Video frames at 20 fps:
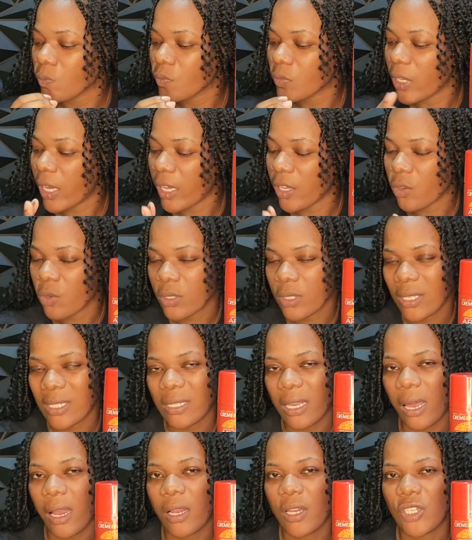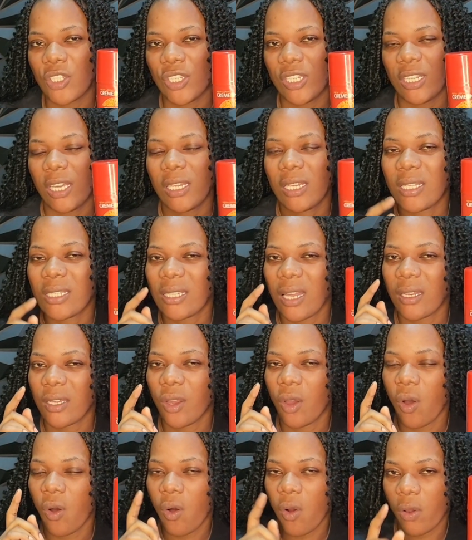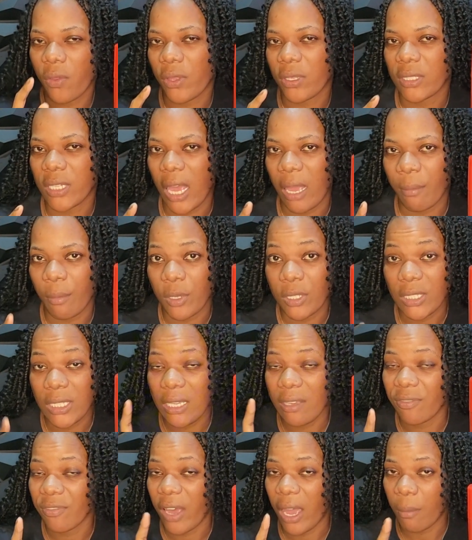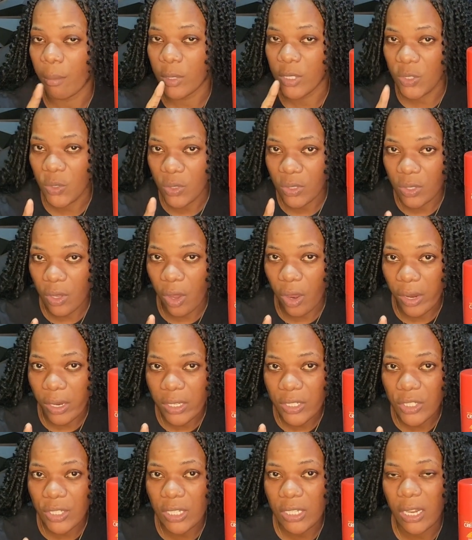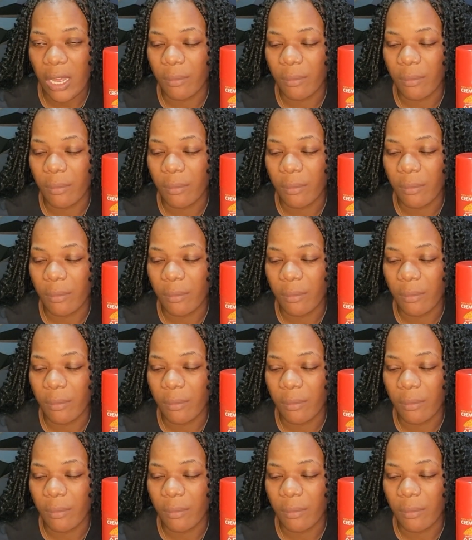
I use this oil sheen. It is not all the time, but if I must use the oil sheen,